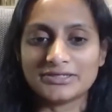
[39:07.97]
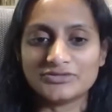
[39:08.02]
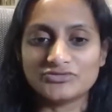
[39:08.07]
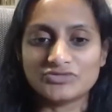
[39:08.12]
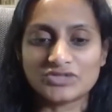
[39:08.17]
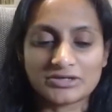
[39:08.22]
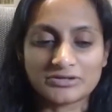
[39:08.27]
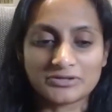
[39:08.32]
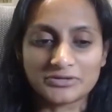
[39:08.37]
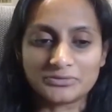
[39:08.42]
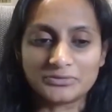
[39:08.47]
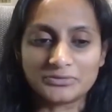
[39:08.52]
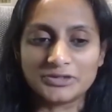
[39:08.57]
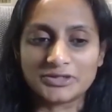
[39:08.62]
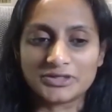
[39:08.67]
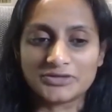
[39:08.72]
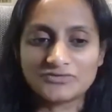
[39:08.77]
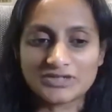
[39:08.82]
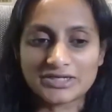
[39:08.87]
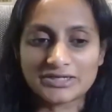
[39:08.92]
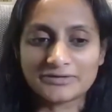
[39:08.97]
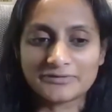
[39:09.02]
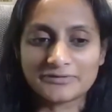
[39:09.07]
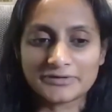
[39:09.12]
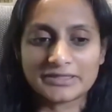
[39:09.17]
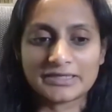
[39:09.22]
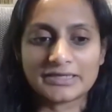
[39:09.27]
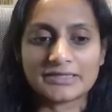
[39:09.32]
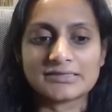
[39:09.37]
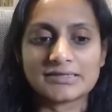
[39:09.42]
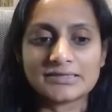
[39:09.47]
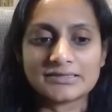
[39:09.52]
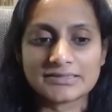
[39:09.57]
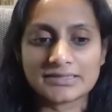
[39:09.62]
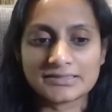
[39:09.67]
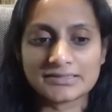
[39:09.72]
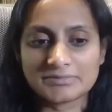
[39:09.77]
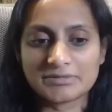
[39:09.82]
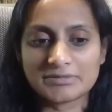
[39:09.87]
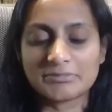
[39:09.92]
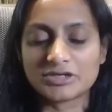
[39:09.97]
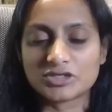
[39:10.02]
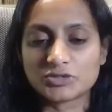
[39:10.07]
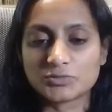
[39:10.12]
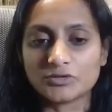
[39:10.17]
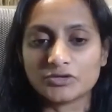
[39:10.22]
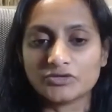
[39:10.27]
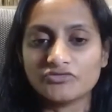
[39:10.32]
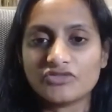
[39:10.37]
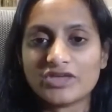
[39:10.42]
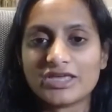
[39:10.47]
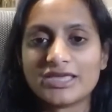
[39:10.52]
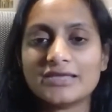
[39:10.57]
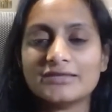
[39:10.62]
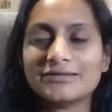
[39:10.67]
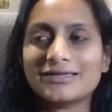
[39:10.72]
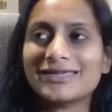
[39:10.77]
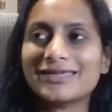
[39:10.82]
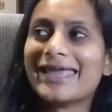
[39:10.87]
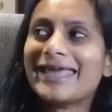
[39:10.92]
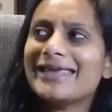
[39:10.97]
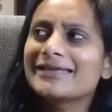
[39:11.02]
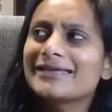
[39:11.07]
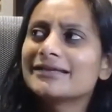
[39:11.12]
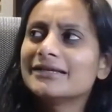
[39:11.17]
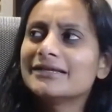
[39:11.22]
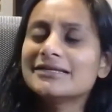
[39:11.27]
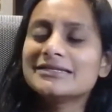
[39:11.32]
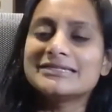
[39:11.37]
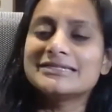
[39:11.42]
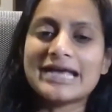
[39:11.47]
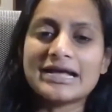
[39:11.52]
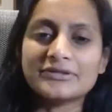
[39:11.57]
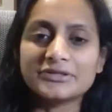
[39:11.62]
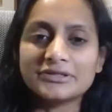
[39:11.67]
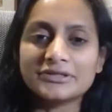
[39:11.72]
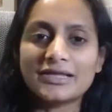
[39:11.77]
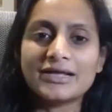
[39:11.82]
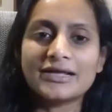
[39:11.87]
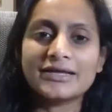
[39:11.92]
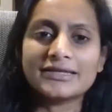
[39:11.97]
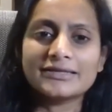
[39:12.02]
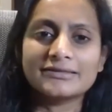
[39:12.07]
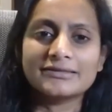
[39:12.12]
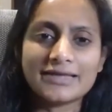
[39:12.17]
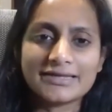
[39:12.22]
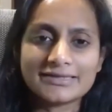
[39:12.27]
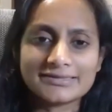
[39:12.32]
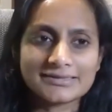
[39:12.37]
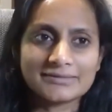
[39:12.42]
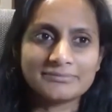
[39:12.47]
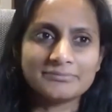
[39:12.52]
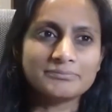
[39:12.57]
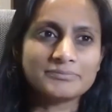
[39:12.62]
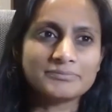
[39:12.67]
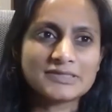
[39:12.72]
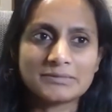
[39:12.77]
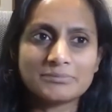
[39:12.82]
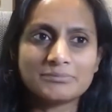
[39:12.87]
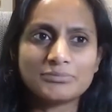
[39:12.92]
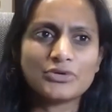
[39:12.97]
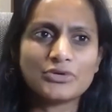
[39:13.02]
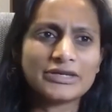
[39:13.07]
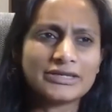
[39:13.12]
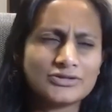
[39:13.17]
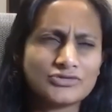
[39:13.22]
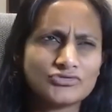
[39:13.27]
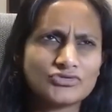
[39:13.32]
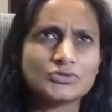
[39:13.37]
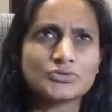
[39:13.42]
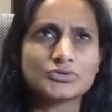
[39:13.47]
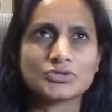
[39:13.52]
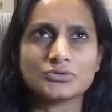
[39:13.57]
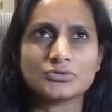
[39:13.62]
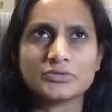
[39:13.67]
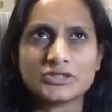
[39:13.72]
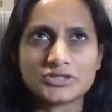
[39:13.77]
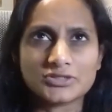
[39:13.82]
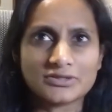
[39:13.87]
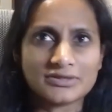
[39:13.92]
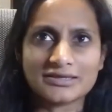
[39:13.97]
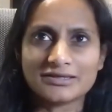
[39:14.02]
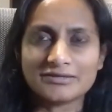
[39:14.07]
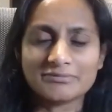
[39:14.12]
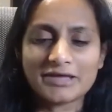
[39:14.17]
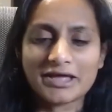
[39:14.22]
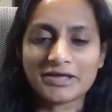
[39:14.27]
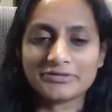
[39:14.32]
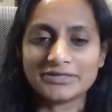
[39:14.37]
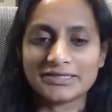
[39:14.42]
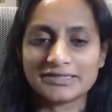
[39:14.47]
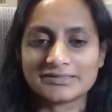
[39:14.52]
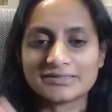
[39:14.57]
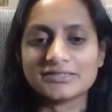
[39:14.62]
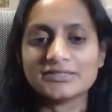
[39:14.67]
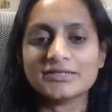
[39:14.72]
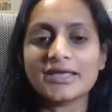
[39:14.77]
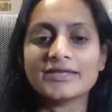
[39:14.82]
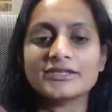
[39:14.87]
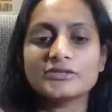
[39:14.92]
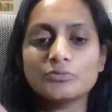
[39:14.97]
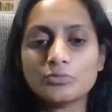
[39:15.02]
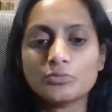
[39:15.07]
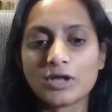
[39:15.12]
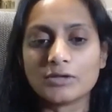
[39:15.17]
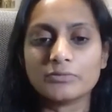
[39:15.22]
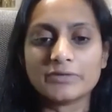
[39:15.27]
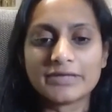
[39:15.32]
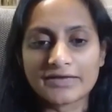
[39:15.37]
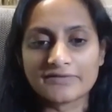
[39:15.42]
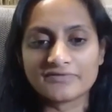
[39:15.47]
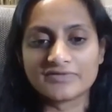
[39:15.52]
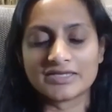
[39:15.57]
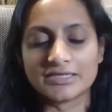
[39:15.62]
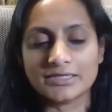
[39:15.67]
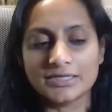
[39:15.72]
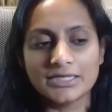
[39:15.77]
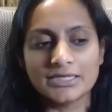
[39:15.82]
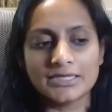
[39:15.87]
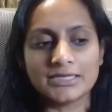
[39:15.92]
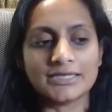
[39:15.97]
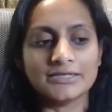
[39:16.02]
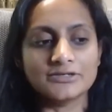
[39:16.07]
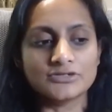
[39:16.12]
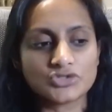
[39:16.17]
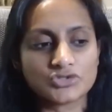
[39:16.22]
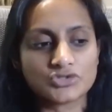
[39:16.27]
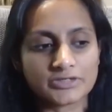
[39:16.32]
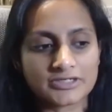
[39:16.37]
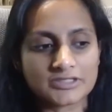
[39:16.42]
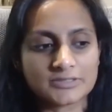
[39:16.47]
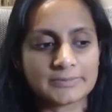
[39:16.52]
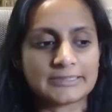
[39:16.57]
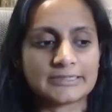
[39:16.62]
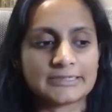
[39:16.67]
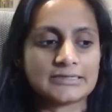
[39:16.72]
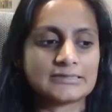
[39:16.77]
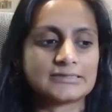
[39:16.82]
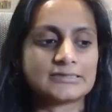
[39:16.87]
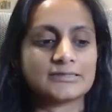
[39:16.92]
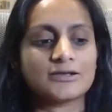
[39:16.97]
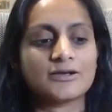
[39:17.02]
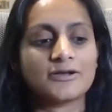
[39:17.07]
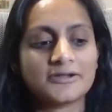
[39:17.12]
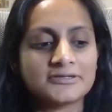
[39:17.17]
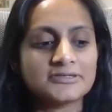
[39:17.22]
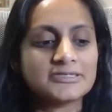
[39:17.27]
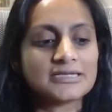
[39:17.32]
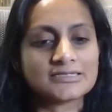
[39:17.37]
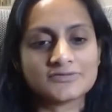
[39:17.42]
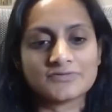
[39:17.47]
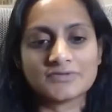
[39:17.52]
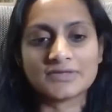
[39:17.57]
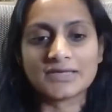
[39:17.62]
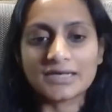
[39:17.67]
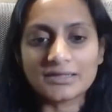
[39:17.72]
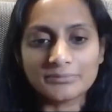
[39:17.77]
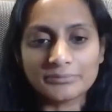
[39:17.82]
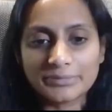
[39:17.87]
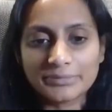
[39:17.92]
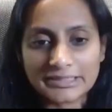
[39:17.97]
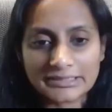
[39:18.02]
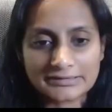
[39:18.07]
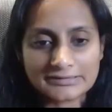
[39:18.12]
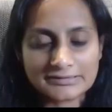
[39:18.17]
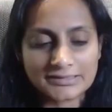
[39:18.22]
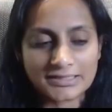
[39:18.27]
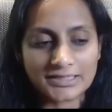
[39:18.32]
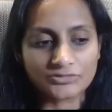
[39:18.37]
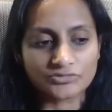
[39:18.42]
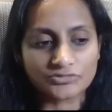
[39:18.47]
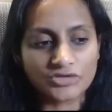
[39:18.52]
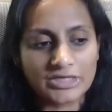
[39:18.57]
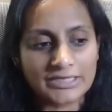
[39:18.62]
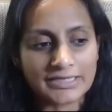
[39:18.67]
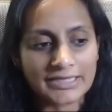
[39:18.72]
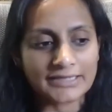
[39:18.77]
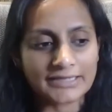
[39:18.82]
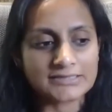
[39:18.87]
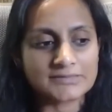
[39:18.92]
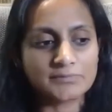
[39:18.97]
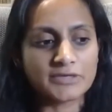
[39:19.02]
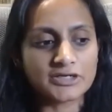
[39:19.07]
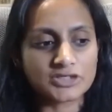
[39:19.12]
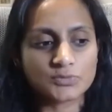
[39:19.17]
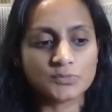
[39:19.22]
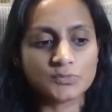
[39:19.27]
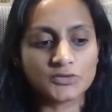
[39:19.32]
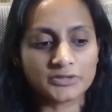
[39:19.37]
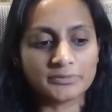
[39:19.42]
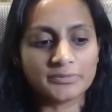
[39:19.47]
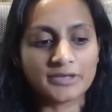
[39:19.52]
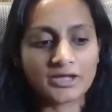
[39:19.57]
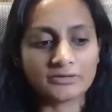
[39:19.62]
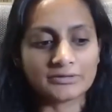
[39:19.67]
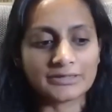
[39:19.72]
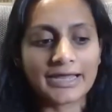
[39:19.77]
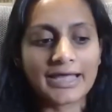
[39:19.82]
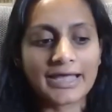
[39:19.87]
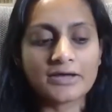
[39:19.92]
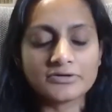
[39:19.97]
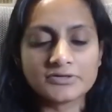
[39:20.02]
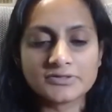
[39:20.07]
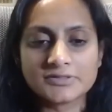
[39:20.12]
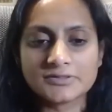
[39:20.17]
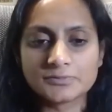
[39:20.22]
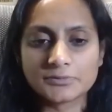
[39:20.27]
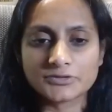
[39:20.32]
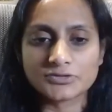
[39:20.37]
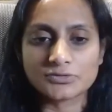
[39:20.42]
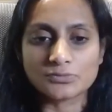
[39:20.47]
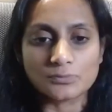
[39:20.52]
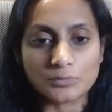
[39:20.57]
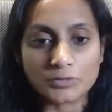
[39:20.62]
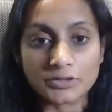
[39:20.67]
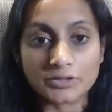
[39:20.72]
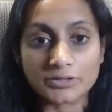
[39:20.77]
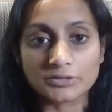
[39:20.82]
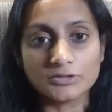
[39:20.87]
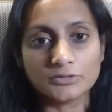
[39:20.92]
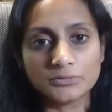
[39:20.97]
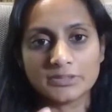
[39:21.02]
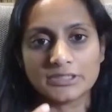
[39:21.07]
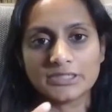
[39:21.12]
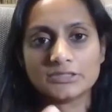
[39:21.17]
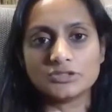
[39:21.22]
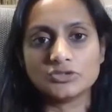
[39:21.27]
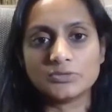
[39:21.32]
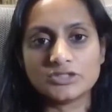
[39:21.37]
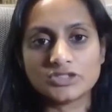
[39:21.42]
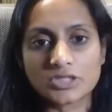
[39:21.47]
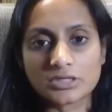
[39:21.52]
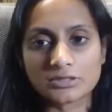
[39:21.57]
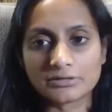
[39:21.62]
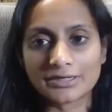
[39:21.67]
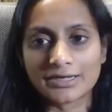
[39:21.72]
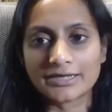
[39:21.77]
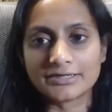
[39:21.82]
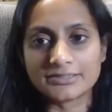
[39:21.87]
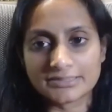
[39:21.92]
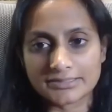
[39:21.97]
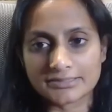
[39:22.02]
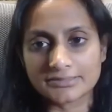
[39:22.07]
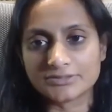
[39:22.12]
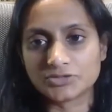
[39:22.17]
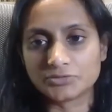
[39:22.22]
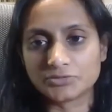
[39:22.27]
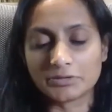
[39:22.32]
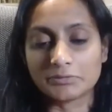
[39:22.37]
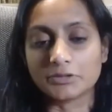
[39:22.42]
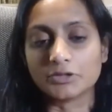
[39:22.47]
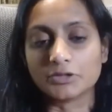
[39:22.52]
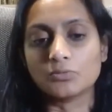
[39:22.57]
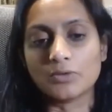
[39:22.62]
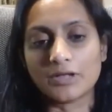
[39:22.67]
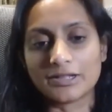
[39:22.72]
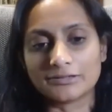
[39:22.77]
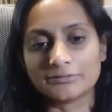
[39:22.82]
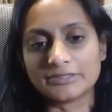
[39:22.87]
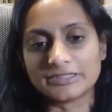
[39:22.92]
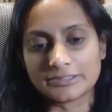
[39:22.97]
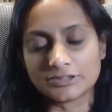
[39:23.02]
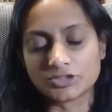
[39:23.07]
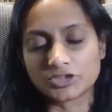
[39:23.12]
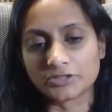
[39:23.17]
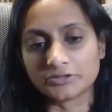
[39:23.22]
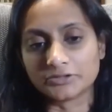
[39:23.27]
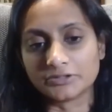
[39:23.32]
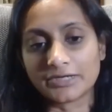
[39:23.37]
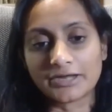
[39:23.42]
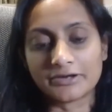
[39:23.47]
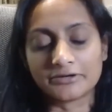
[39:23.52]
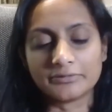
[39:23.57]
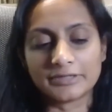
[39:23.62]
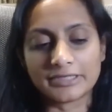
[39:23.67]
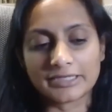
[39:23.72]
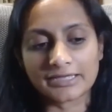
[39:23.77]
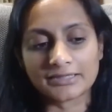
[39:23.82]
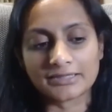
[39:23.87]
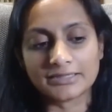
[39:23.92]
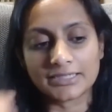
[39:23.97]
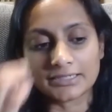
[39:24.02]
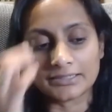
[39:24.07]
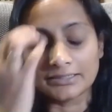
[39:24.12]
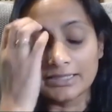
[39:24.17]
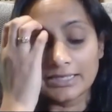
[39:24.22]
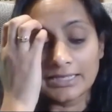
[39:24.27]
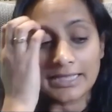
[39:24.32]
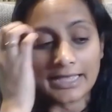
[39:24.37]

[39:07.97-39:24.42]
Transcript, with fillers: You've done all the work, you've done everything. It tends to be a much more vague, like, hey, down the line, like some point in the future, we should think about this. And while we have the industry experience, the context of the company and stuff, it's much more about like, how does this person work? Do we generate ideas? Do we work well with each other? How do we get there?